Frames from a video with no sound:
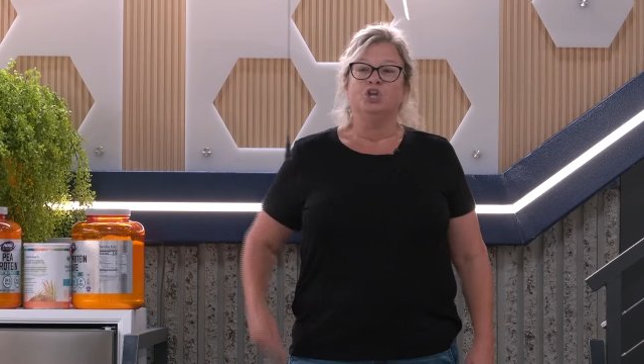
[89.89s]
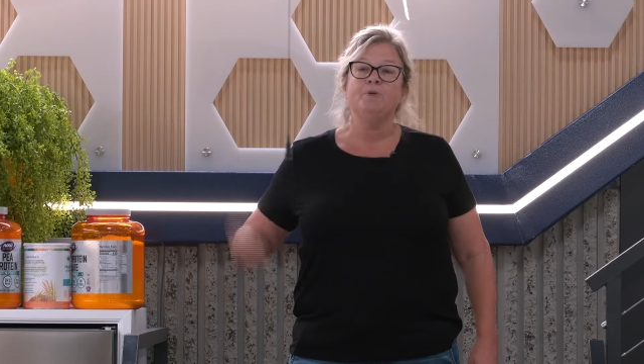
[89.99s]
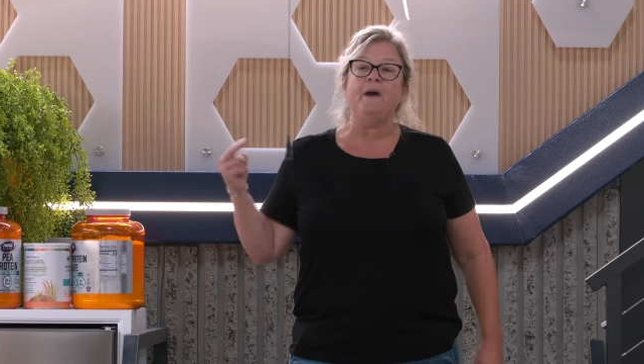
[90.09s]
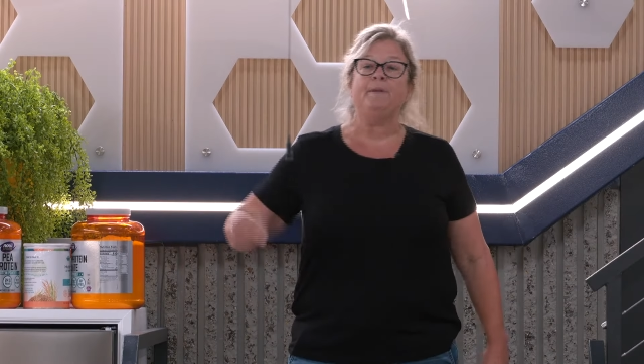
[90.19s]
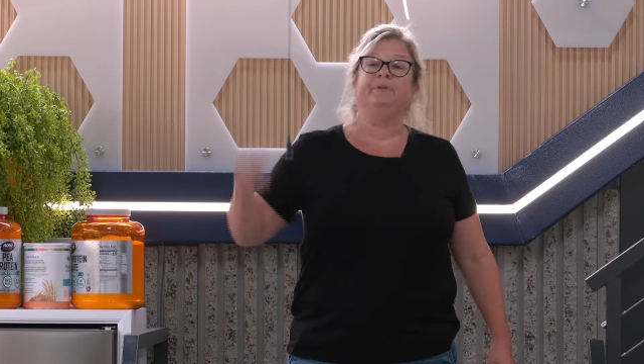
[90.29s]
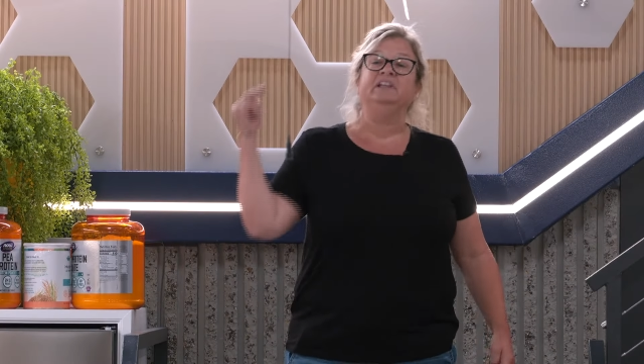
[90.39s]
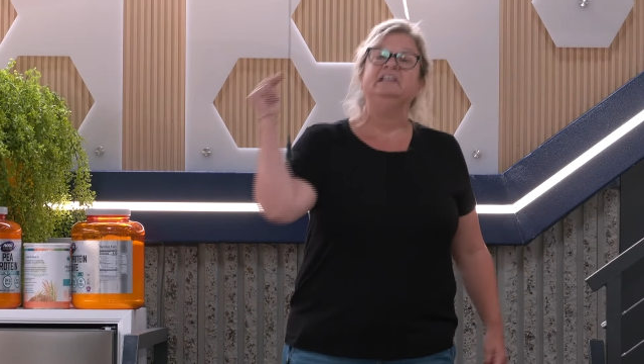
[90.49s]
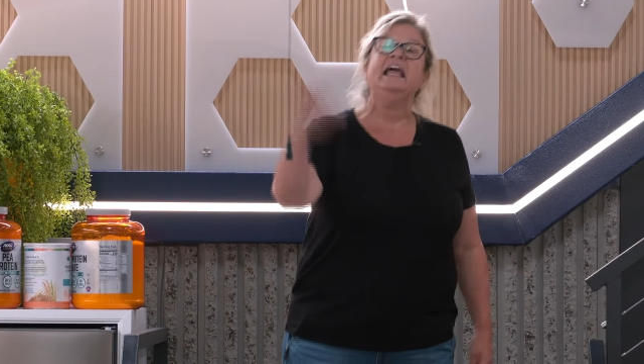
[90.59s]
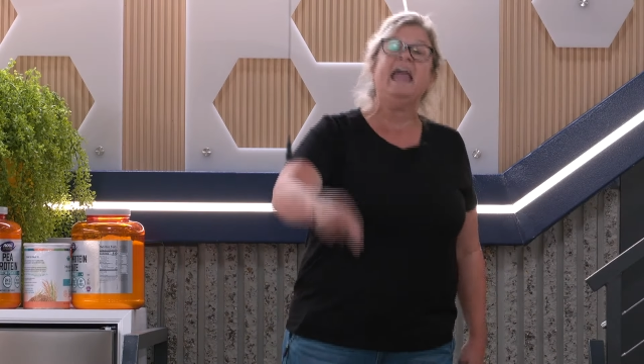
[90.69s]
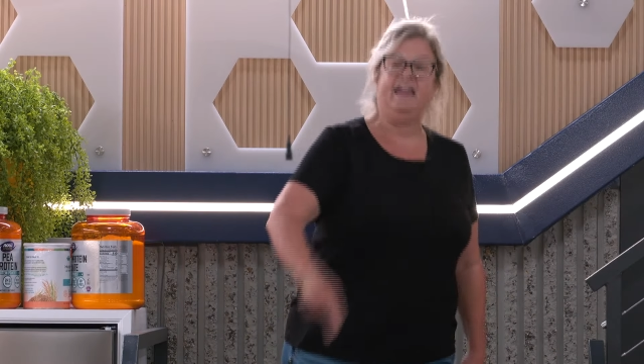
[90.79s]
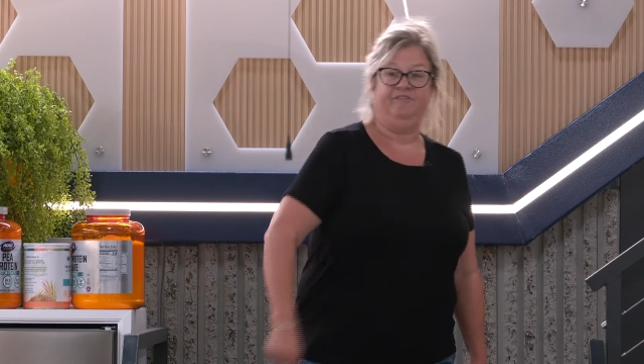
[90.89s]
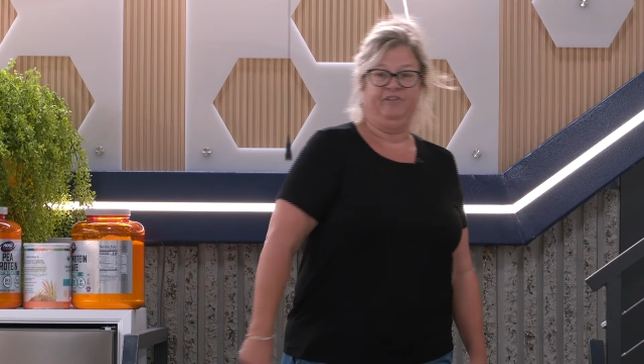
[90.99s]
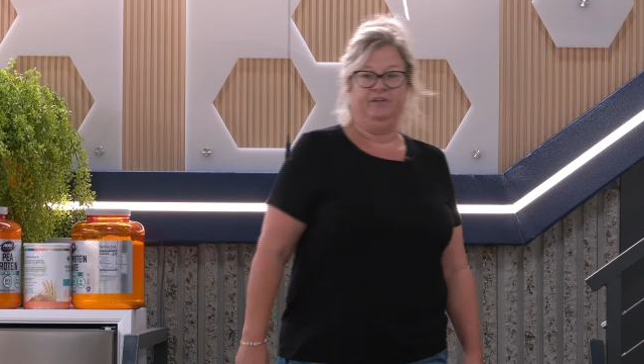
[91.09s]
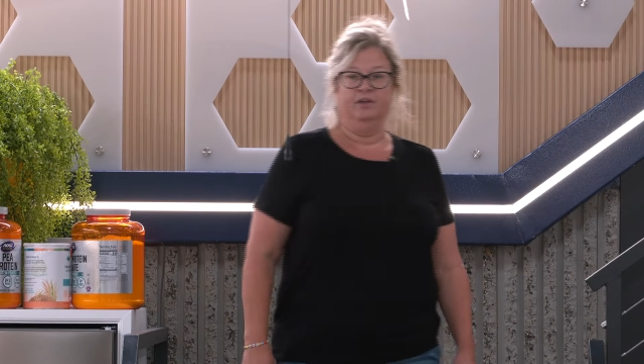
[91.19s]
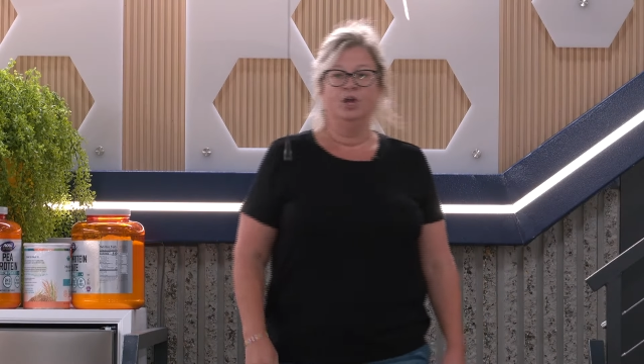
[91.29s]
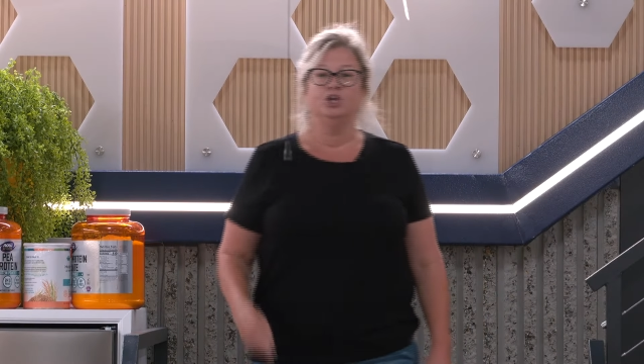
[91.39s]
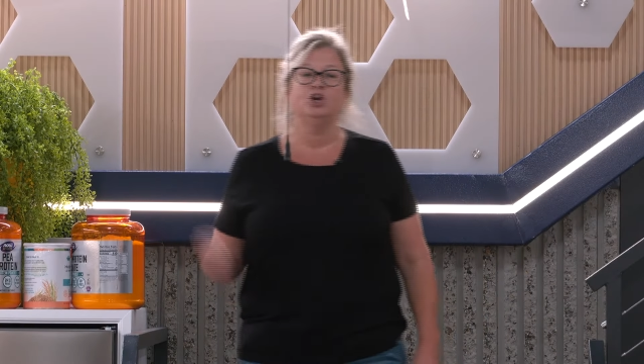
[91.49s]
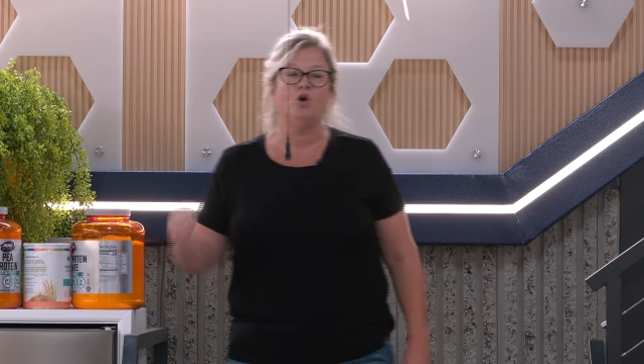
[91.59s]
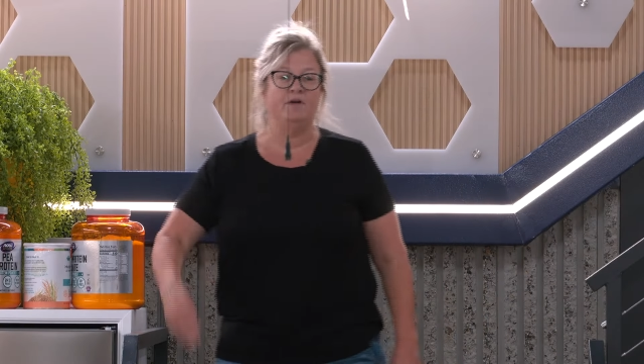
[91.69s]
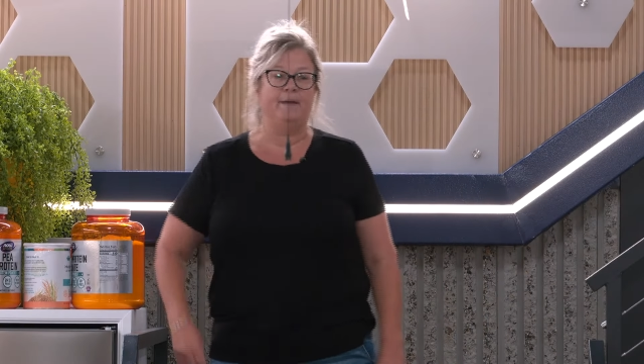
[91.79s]
you better believe you're
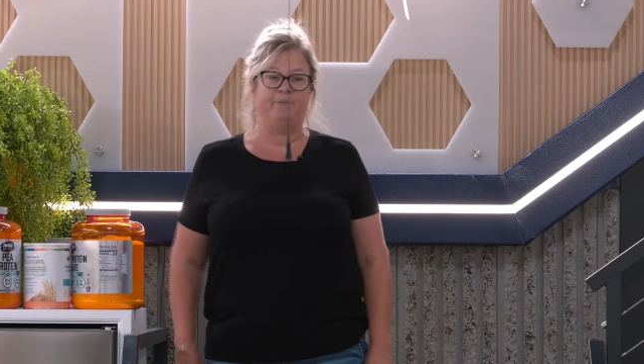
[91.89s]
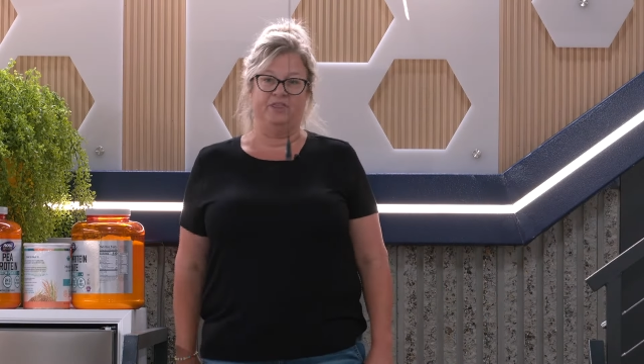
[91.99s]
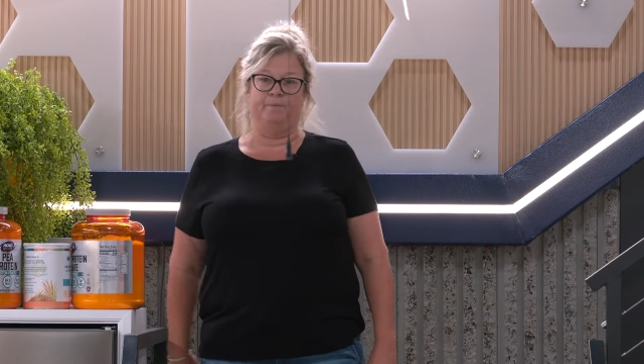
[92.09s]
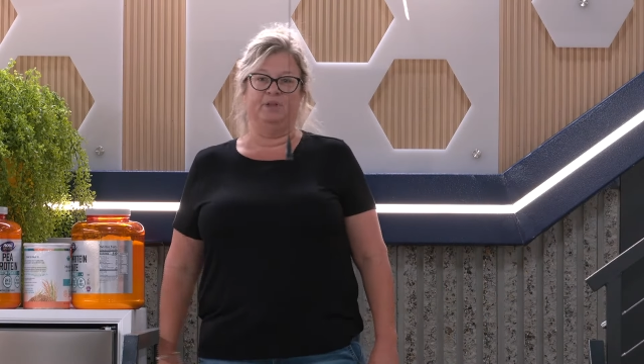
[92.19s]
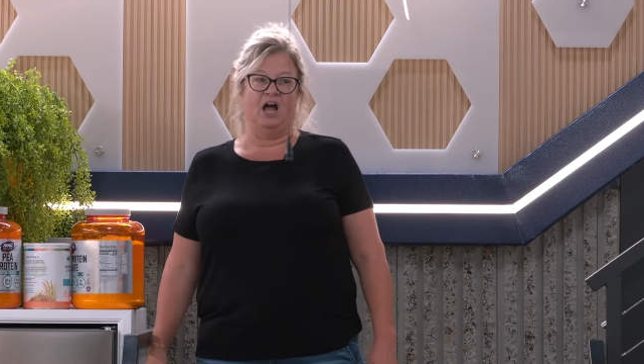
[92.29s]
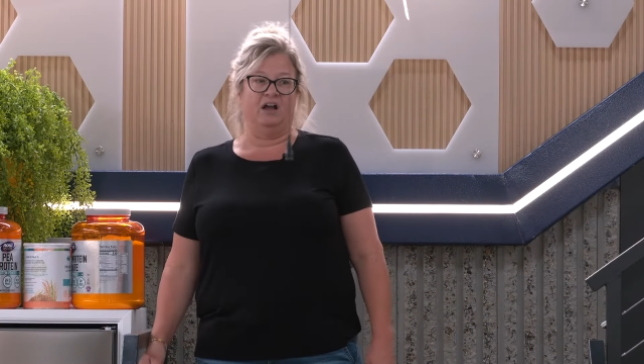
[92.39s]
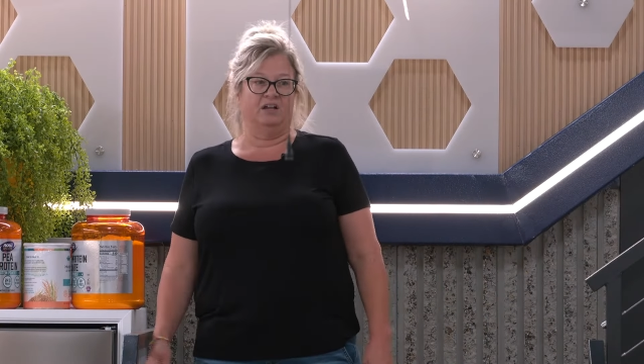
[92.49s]
going up on the block.